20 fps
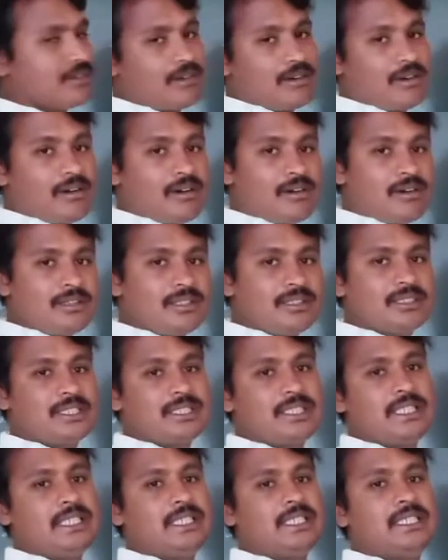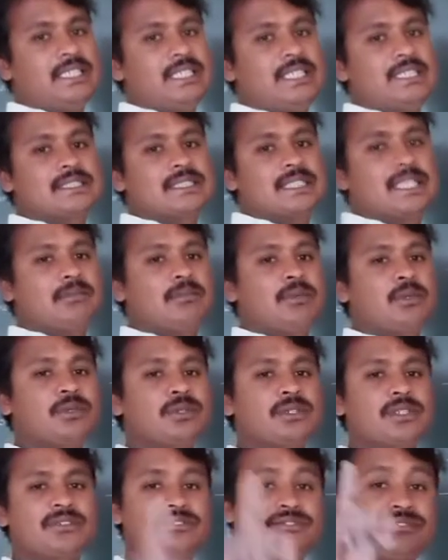all the details about
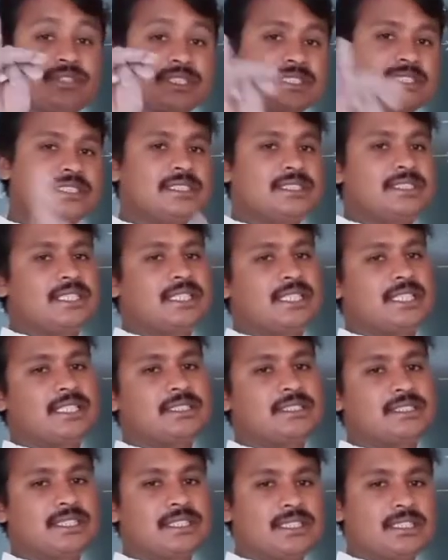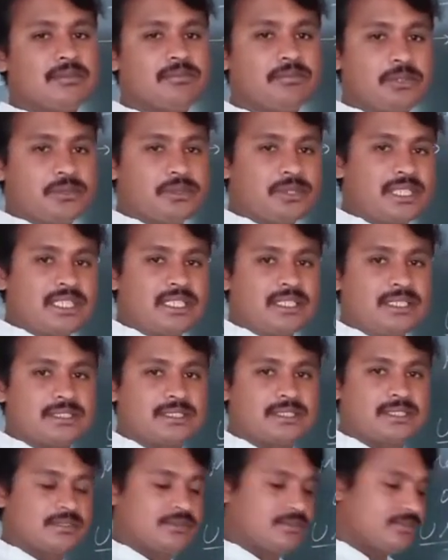first generation computers.
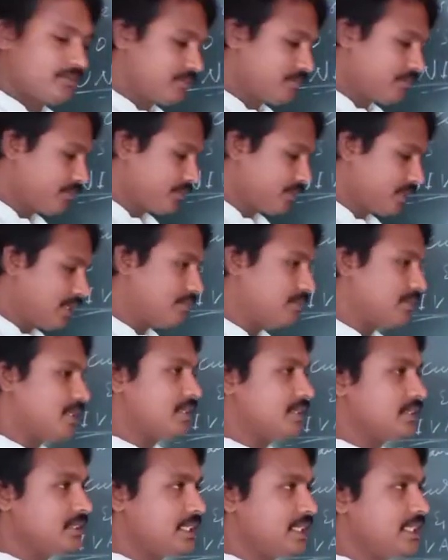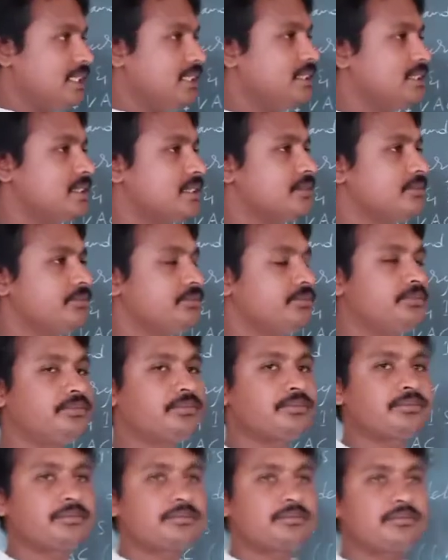Among
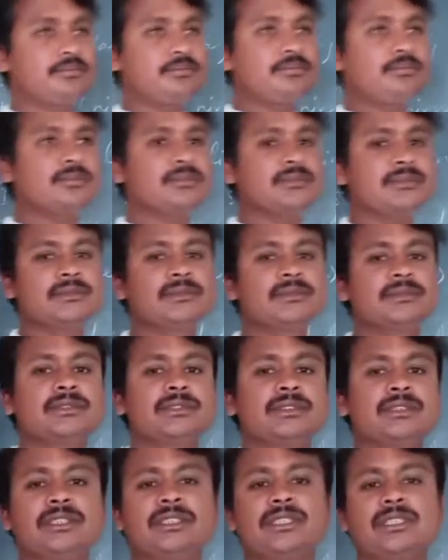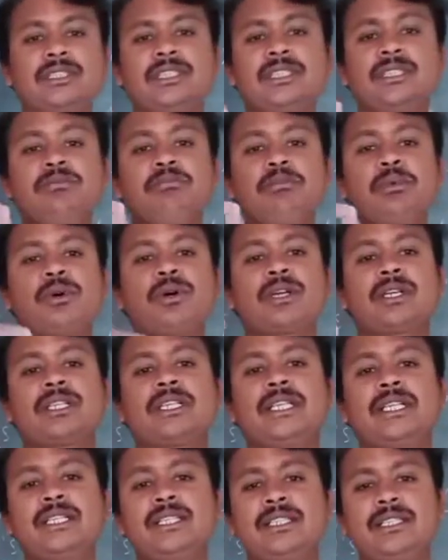these,
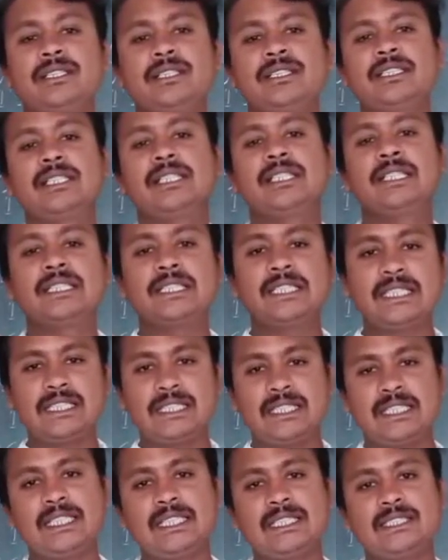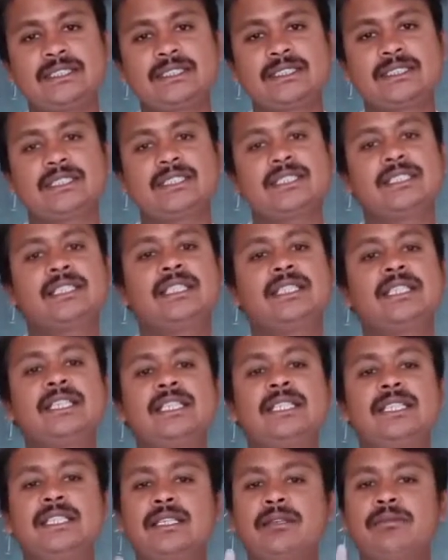important thing is
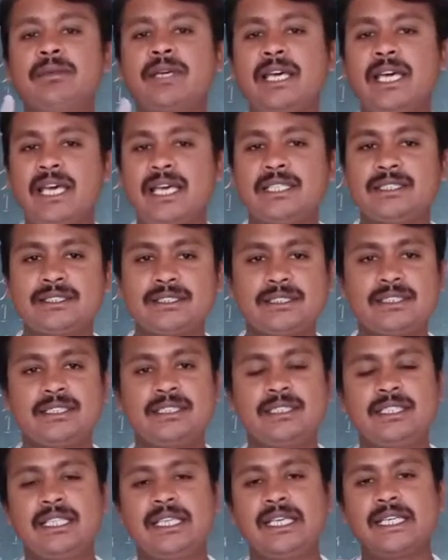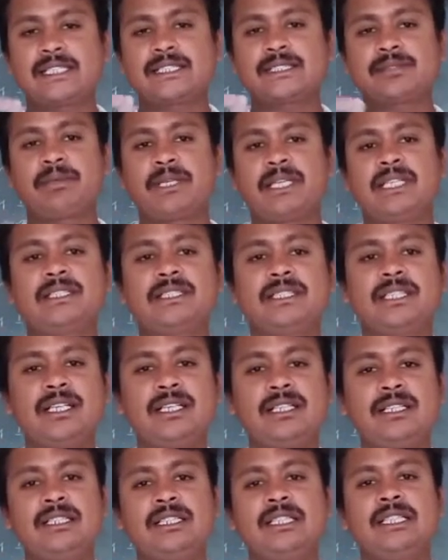they may ask, explain the
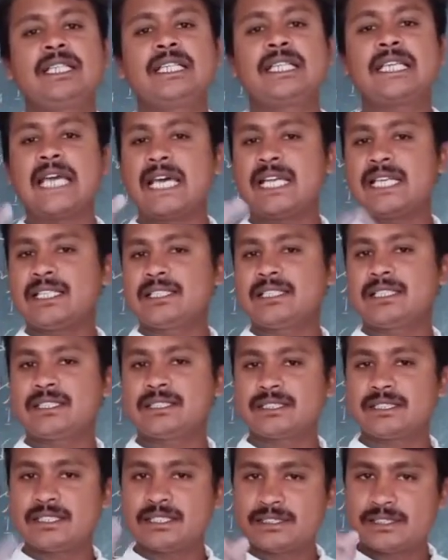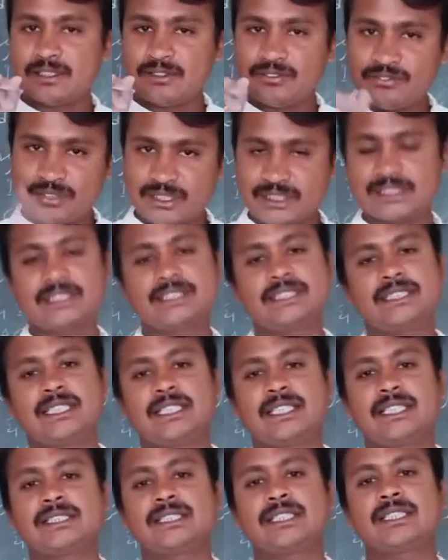characteristics of first
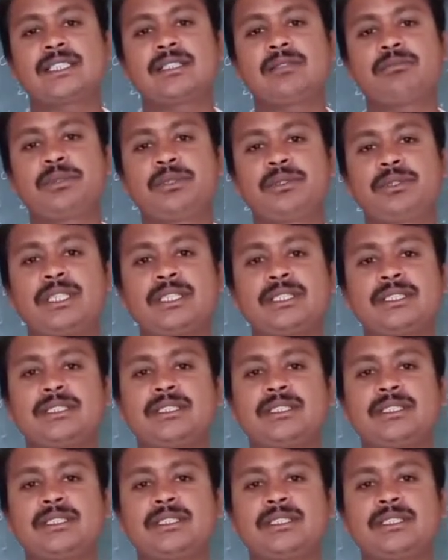generation computers.